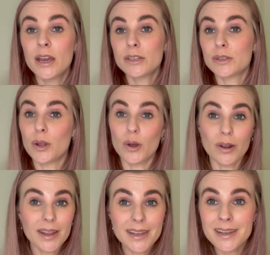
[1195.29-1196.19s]
to look
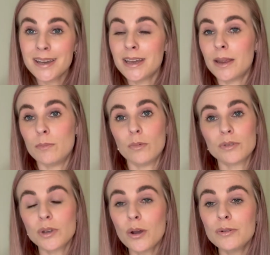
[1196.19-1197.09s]
leaner and more
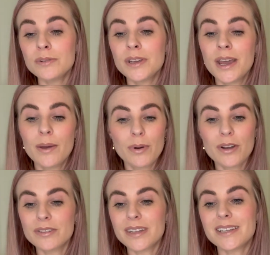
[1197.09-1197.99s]
toned
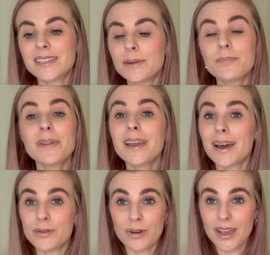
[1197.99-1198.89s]
because they simply are
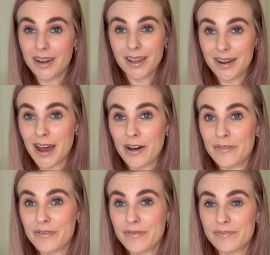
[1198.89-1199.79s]
not eating
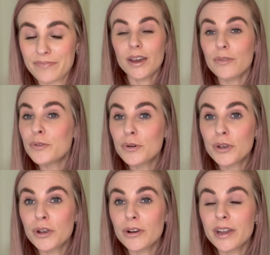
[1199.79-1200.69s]
enough. If you're
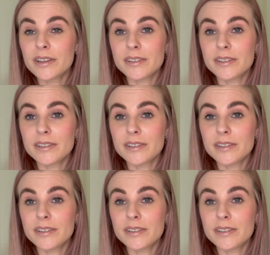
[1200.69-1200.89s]
curious